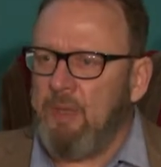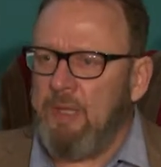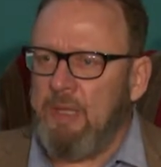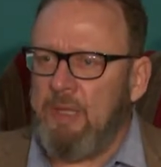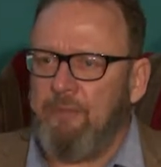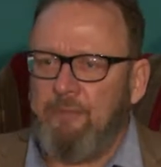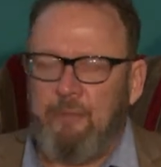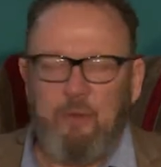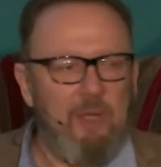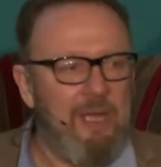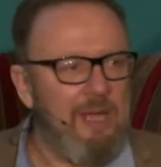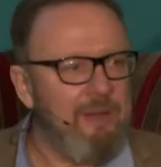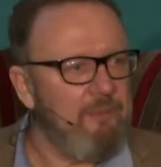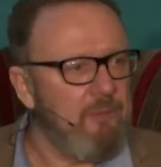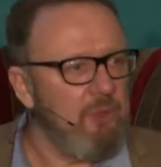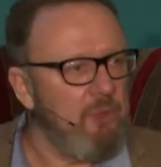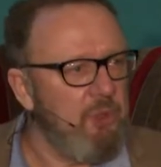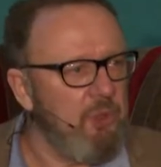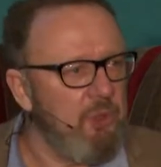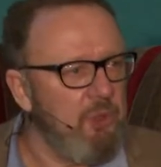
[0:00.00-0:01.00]
If you
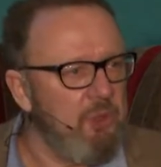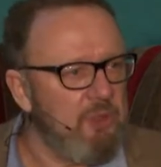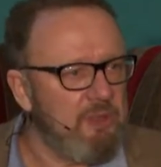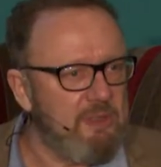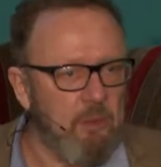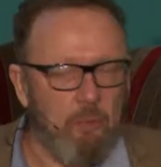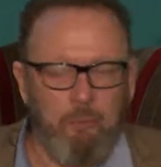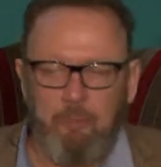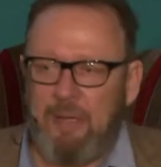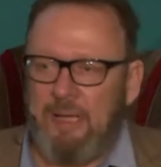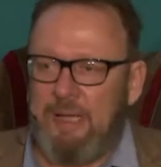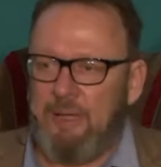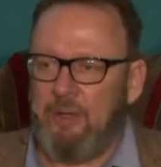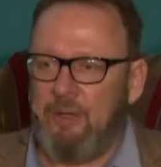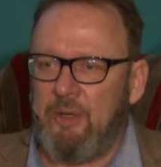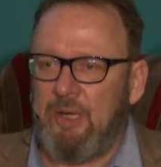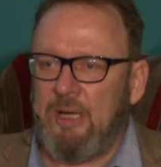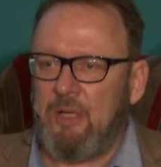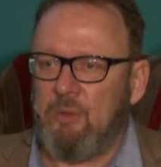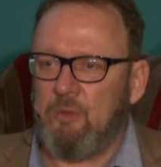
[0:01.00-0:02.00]
haven't used or played
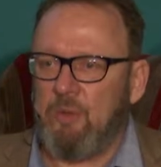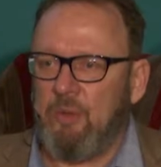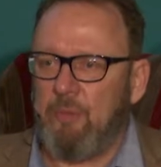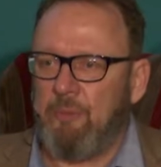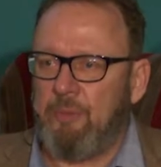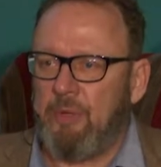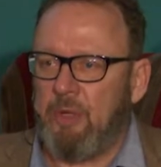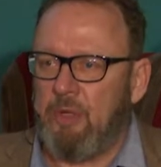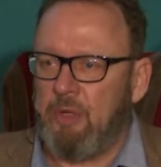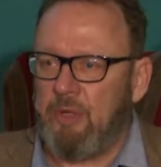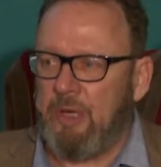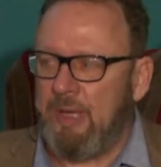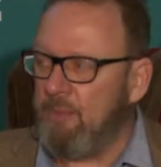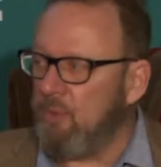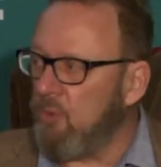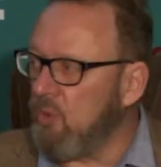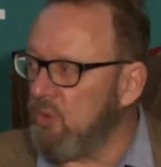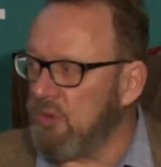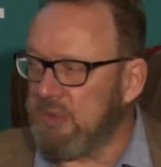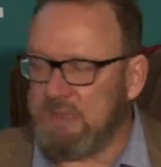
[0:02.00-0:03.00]
around with a program
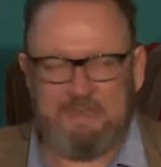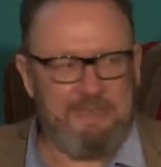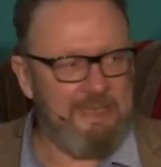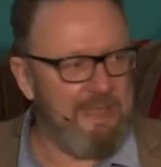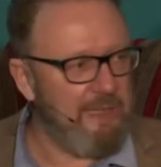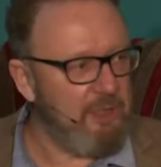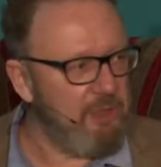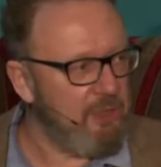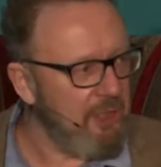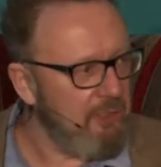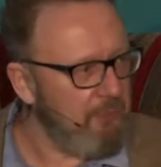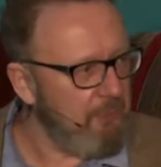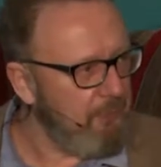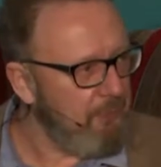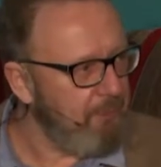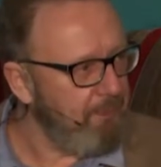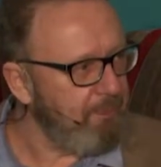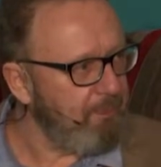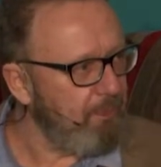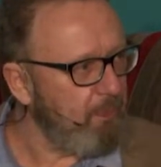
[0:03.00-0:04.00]
called SketchUp,
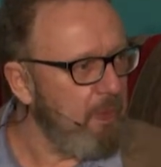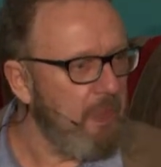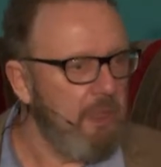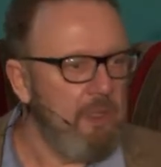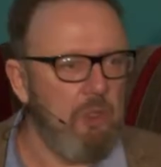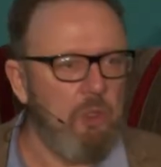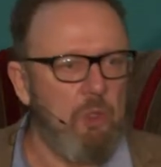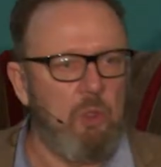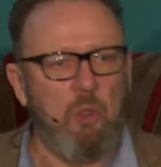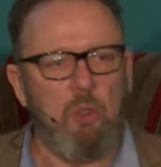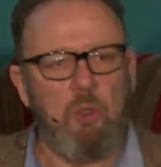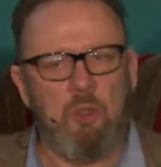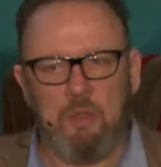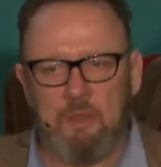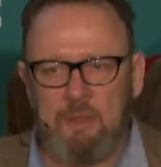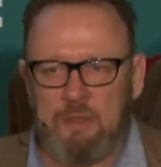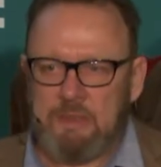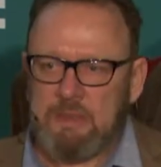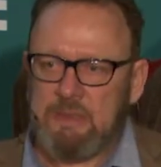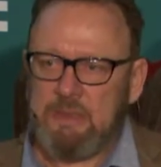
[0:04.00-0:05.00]

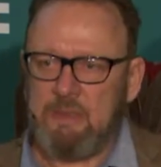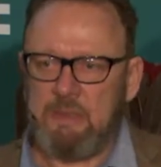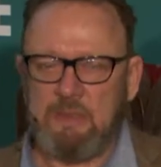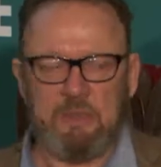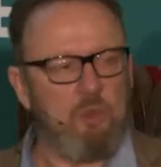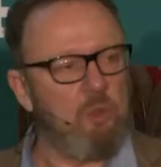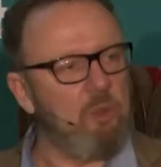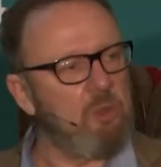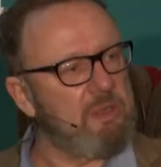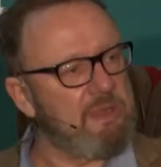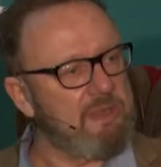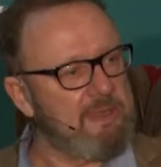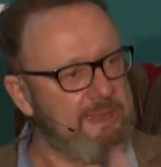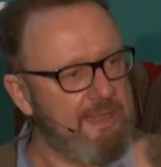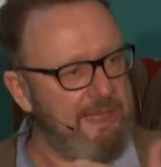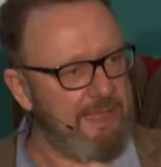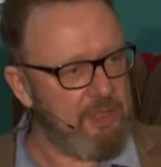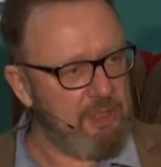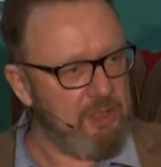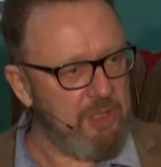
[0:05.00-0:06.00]
Google it. It's called
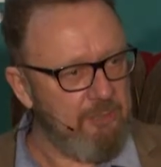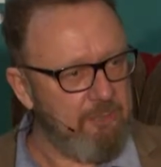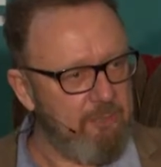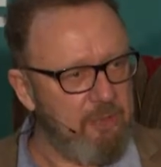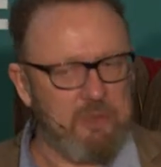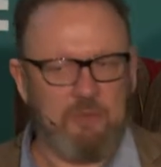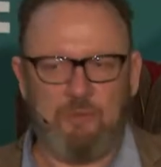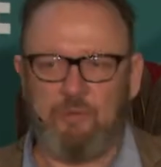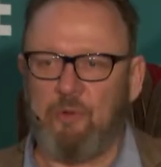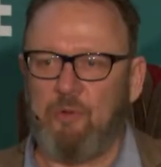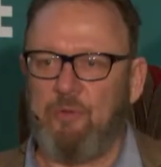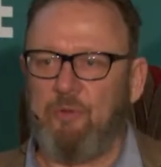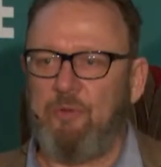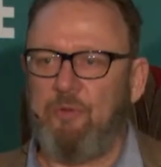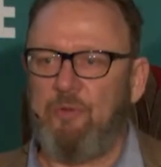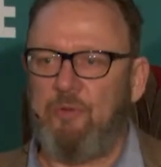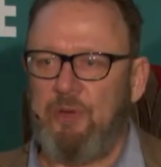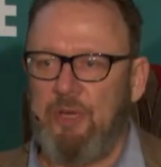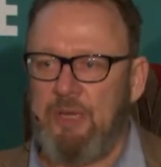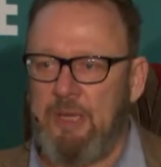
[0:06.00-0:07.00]
SketchUp. It's for
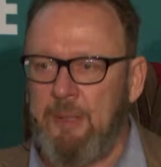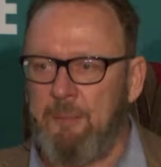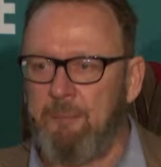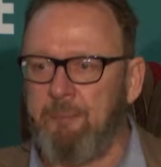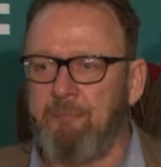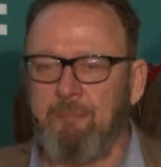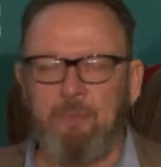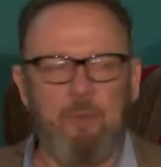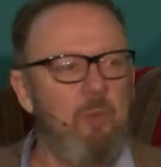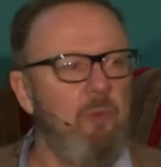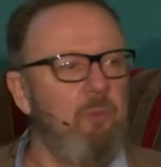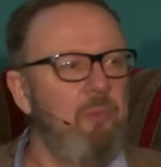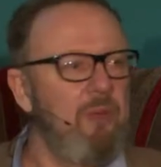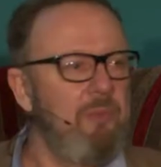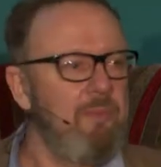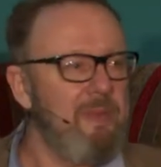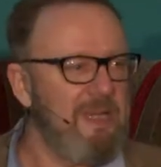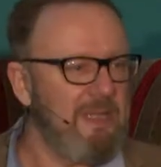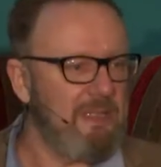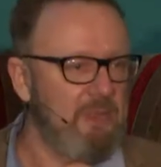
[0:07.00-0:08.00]
free. You'll be
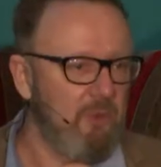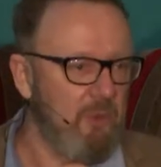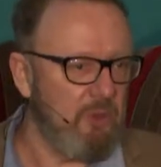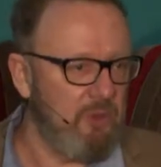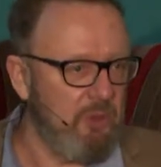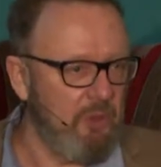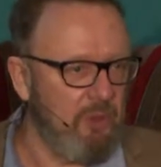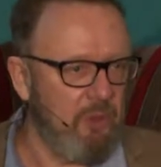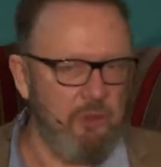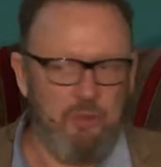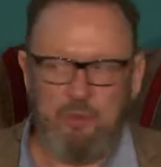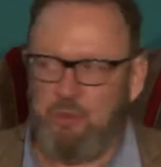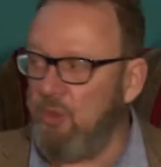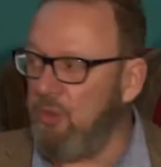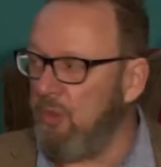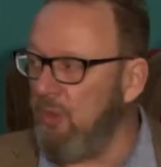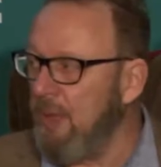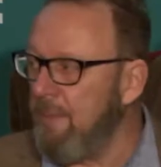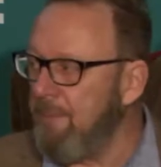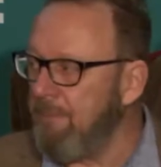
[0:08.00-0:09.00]
amazed what you can
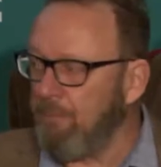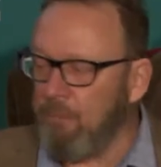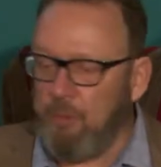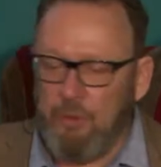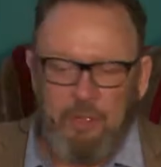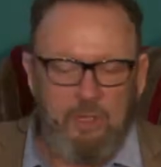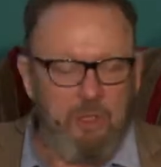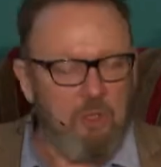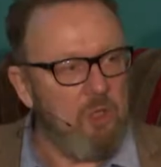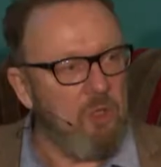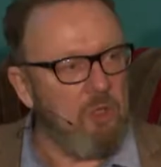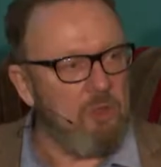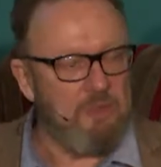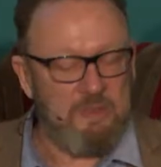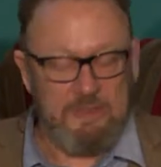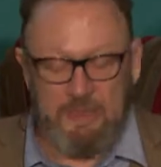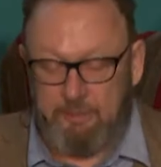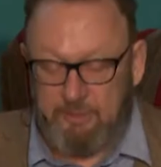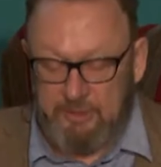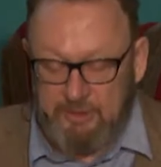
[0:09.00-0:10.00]
do putting
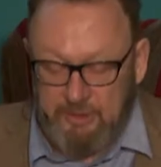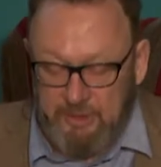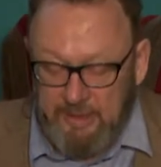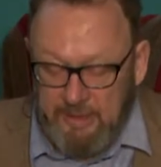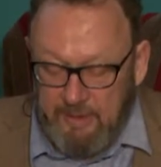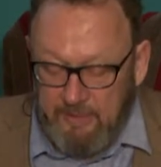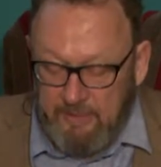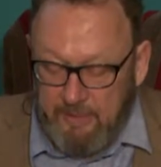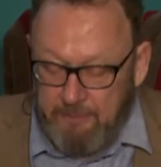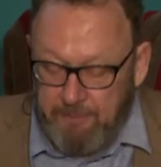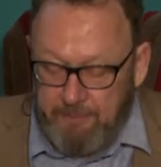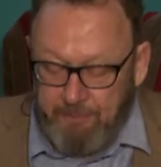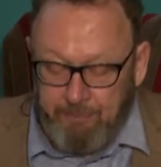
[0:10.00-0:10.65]
concepts together.